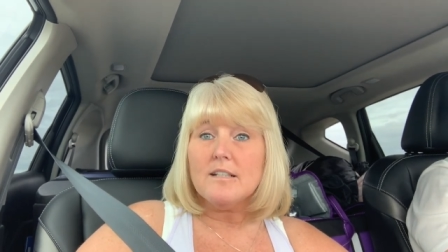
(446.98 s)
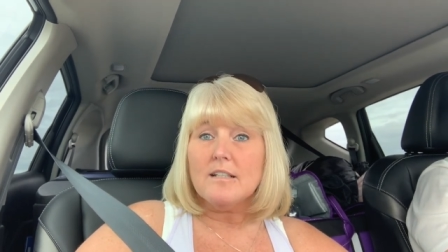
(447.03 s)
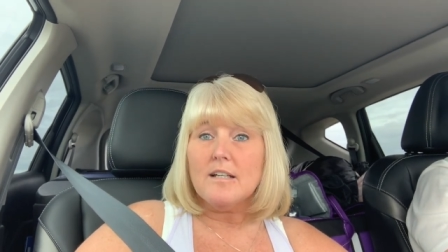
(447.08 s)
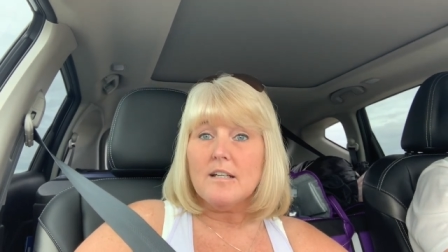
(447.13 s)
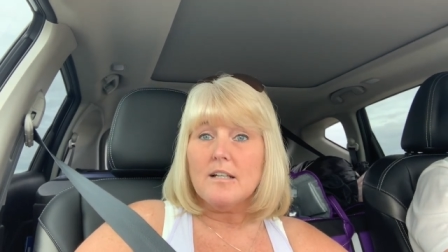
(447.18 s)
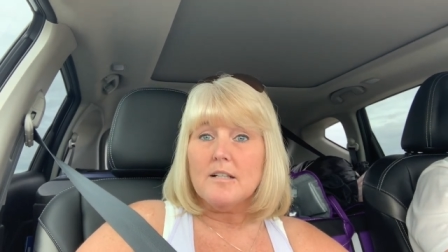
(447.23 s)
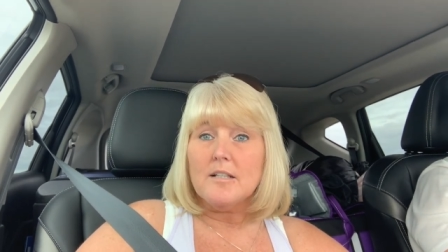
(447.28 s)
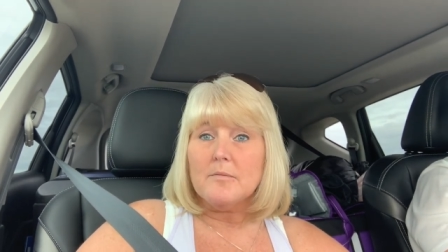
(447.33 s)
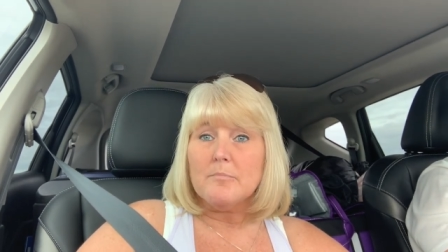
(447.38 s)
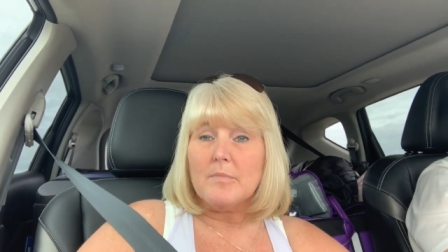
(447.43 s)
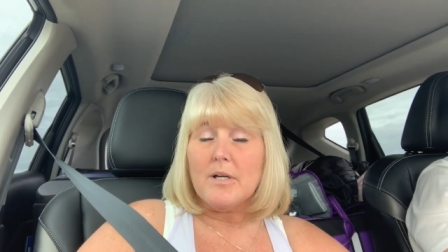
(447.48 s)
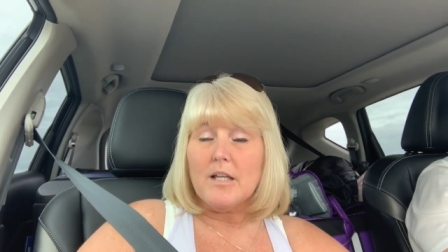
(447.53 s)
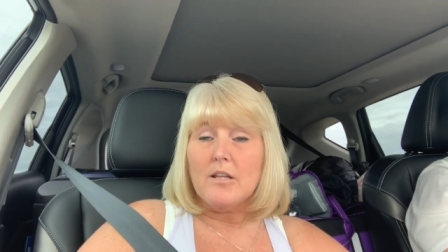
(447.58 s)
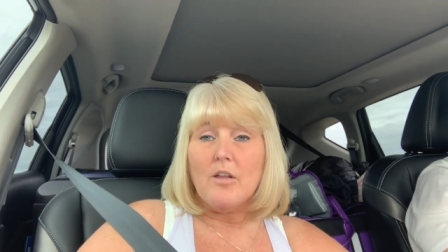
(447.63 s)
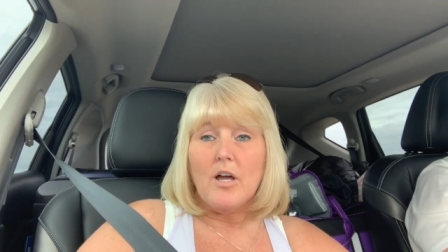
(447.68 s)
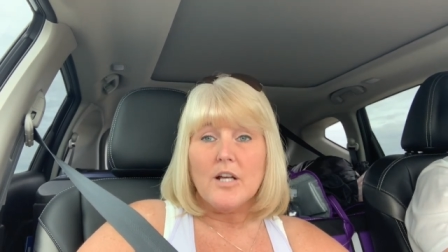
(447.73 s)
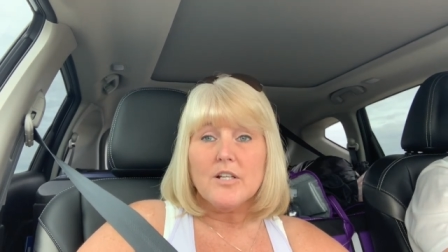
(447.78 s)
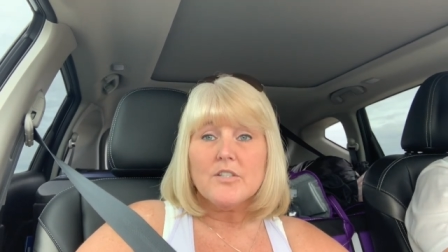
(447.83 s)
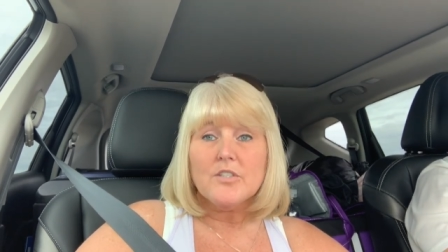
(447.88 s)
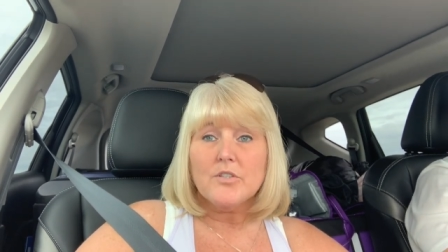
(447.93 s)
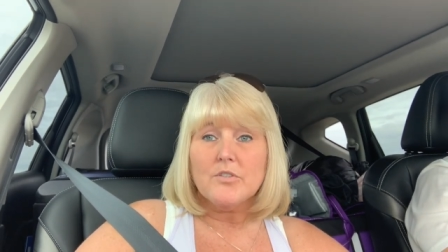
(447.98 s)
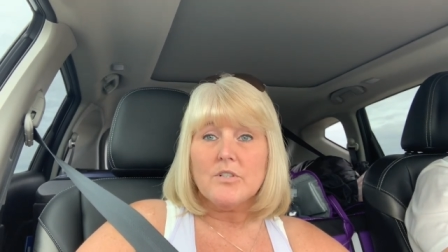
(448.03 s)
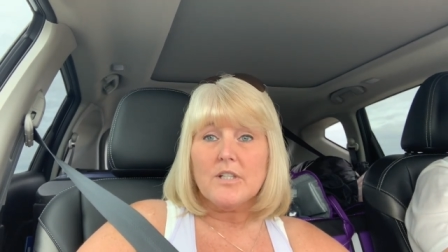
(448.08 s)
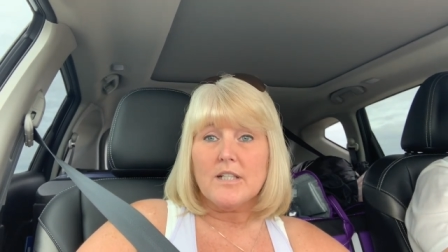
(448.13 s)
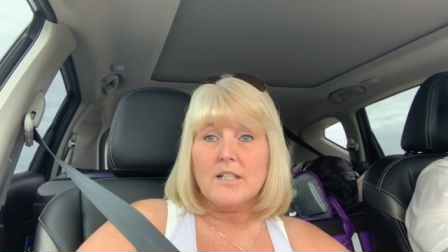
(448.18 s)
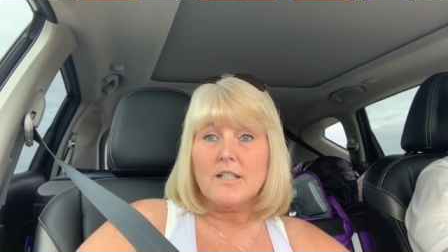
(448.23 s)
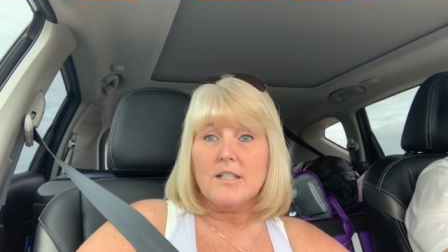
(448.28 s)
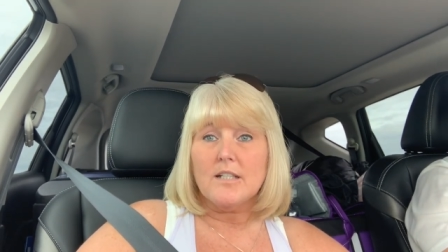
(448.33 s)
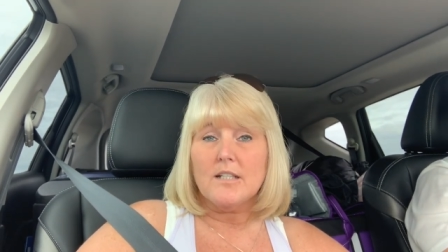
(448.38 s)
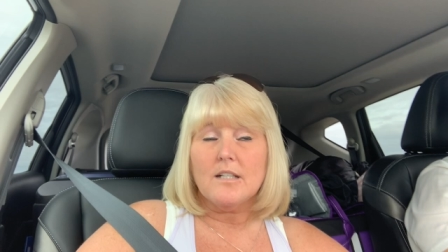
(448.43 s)
um, a lawsuit
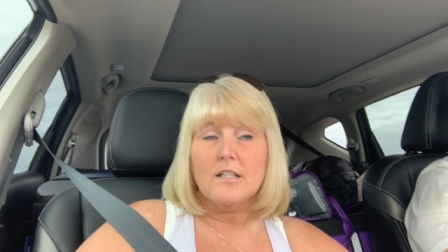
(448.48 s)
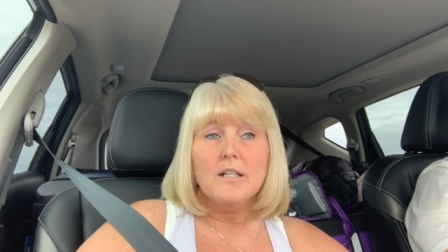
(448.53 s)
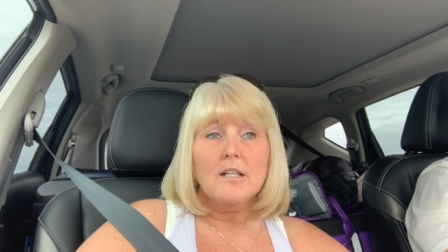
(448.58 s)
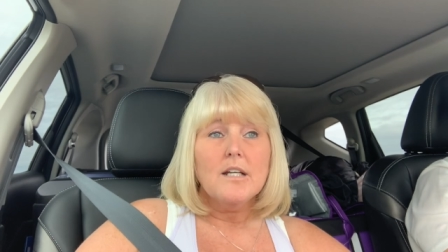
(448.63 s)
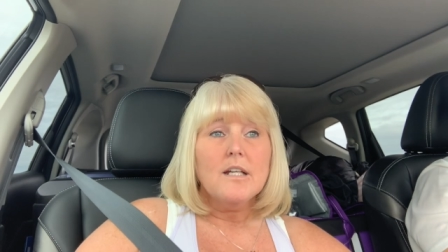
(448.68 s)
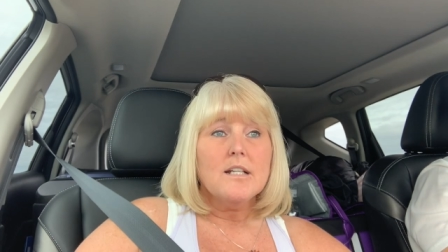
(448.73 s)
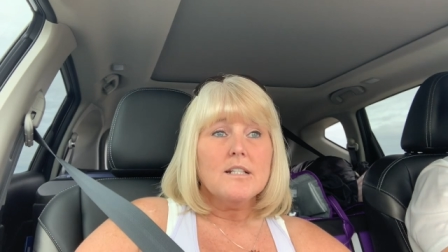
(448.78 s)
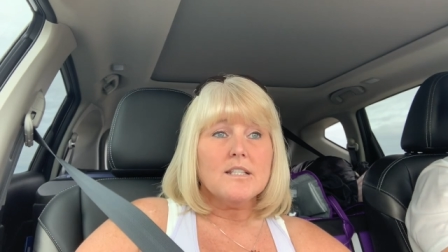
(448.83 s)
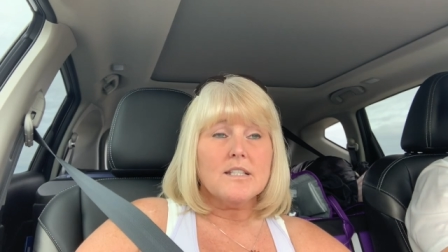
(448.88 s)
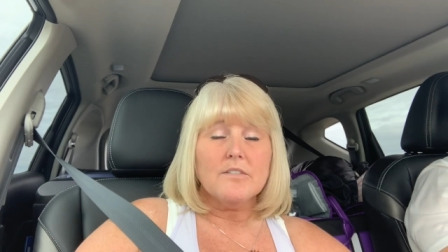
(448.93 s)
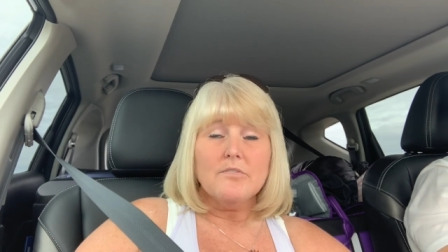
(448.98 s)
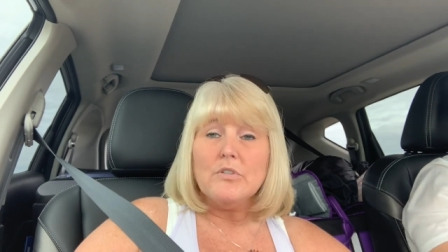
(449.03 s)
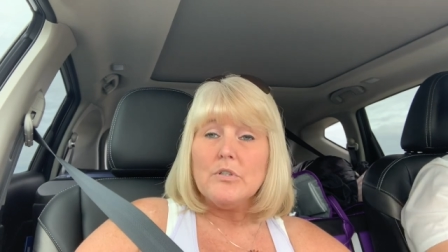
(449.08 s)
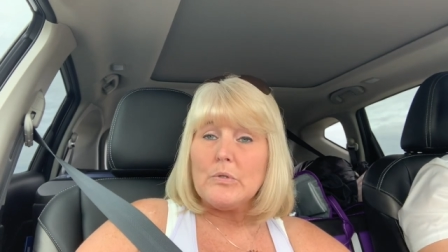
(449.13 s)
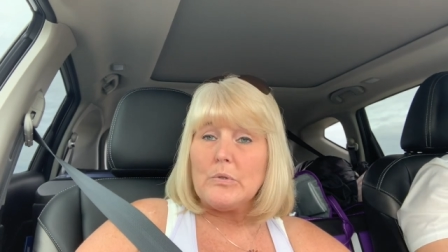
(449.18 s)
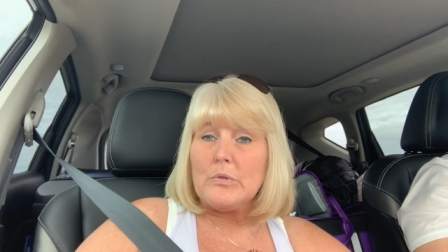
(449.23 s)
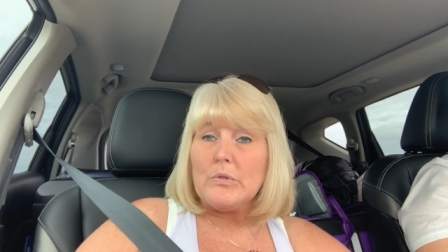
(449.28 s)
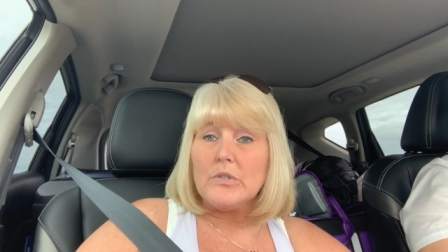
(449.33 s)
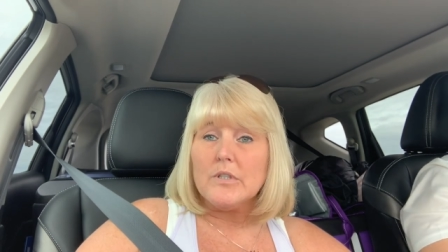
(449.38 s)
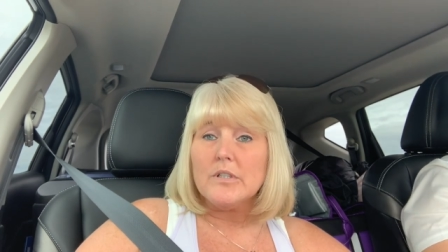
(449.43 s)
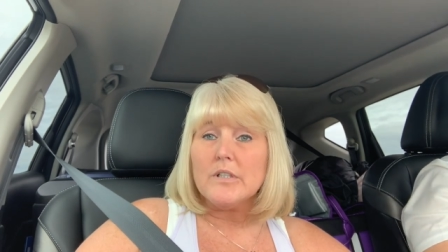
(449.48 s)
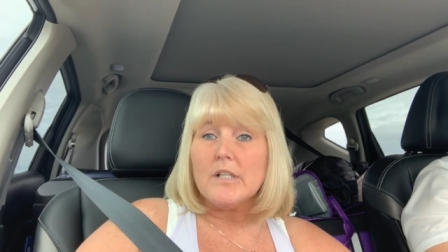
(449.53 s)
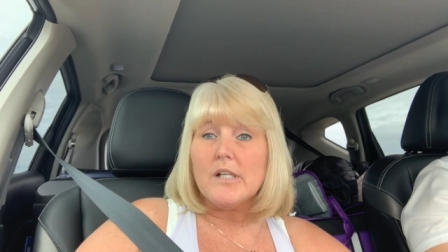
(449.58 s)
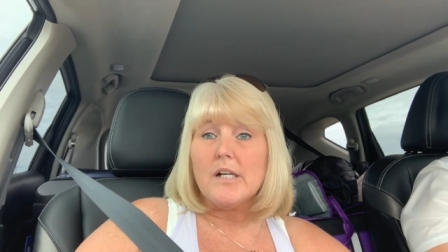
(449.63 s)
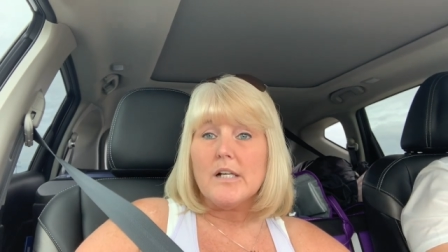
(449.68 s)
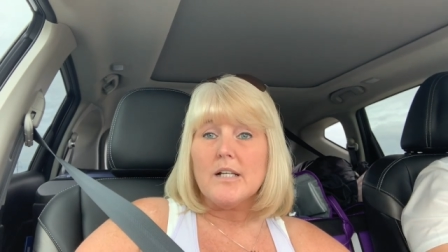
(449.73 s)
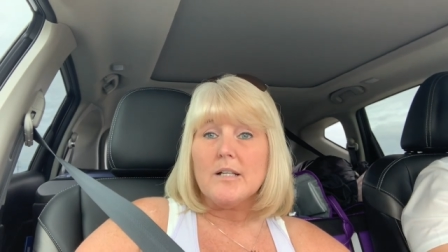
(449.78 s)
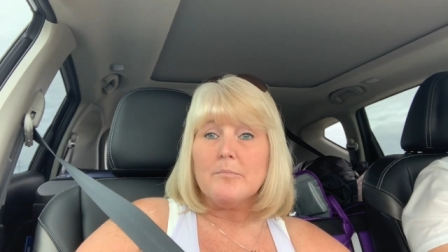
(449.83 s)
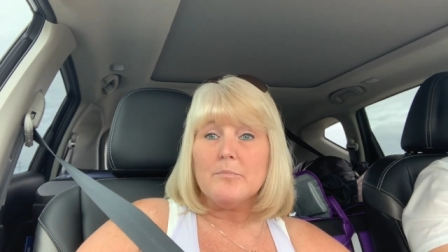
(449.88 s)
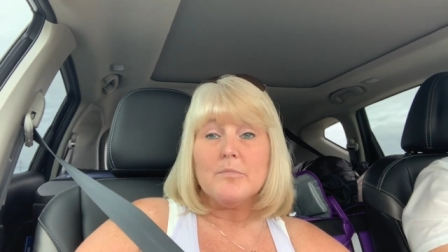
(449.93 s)
in civil court
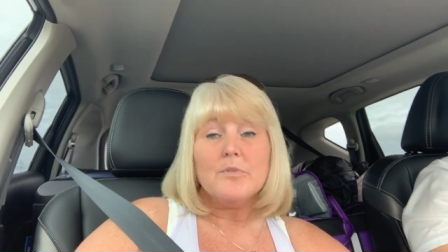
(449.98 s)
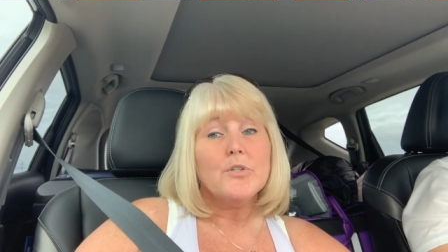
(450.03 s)
um,